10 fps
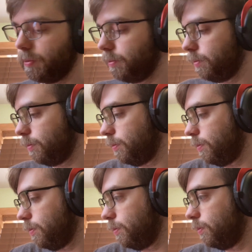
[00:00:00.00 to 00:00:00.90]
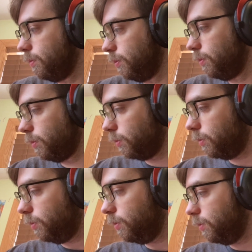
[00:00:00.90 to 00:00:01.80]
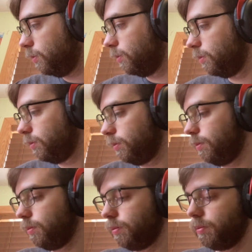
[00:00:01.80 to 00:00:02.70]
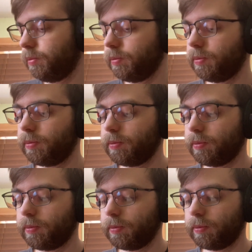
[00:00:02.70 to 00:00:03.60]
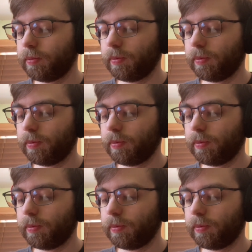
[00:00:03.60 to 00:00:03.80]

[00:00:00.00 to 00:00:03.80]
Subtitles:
Nobody speaks.